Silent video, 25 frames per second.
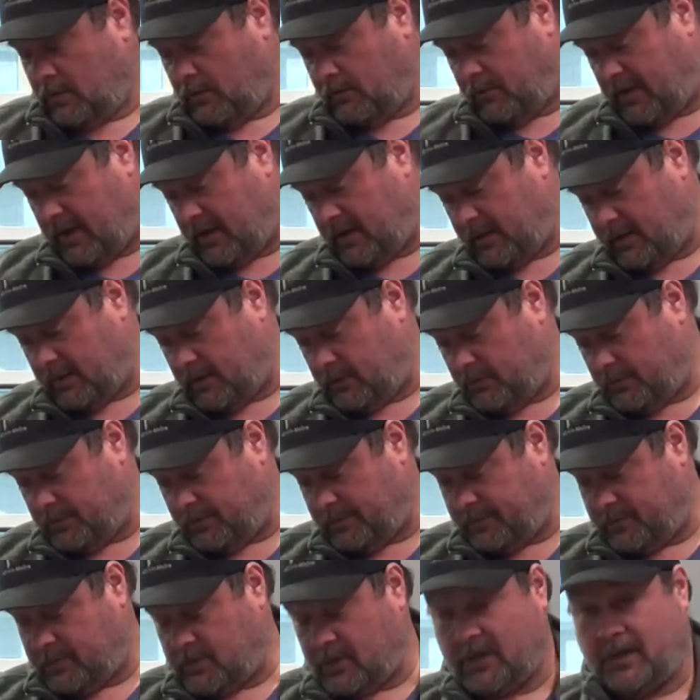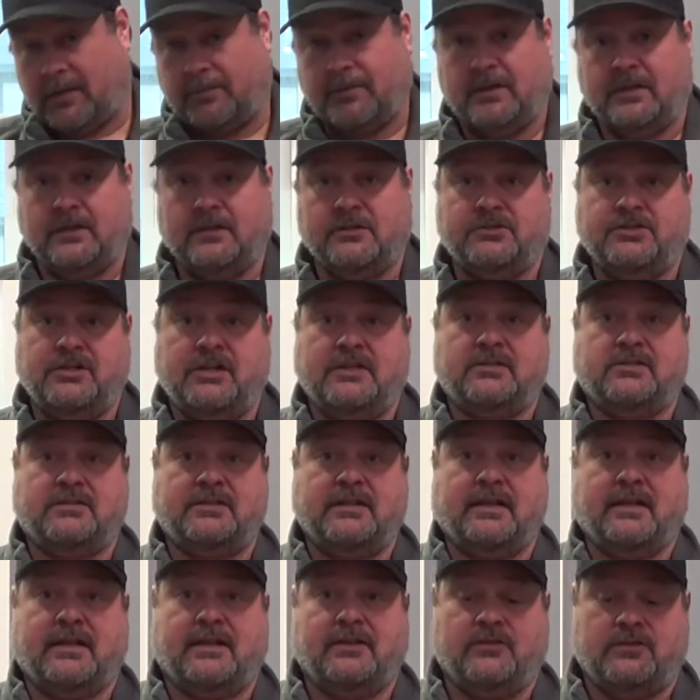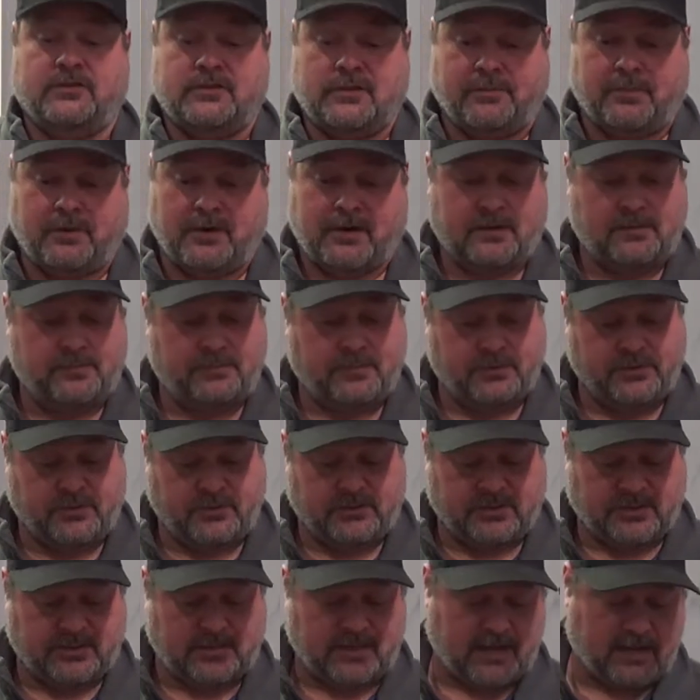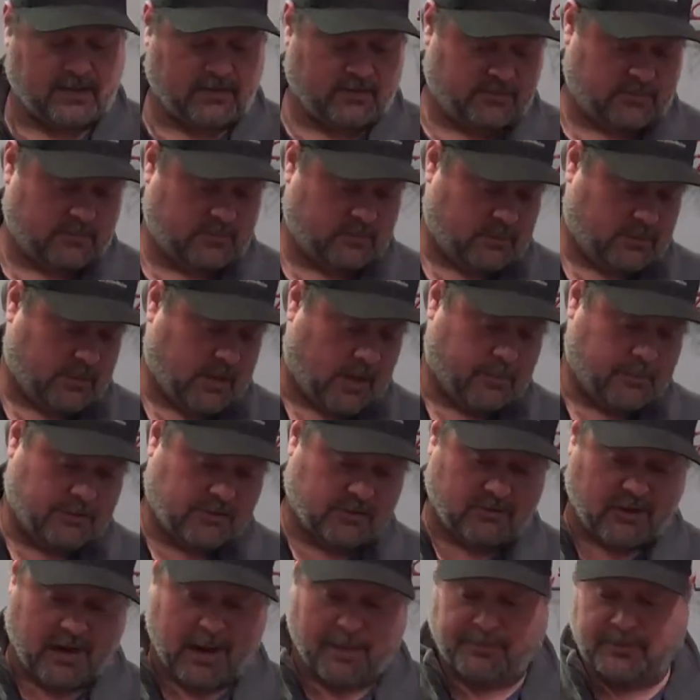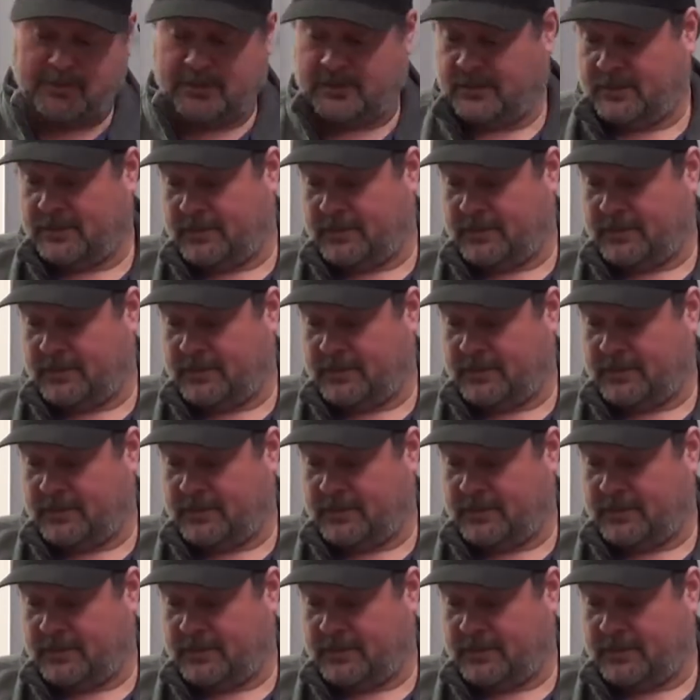fairly new. So I'm going to be gentle taking those apart, put those aside, those will not be scrapped.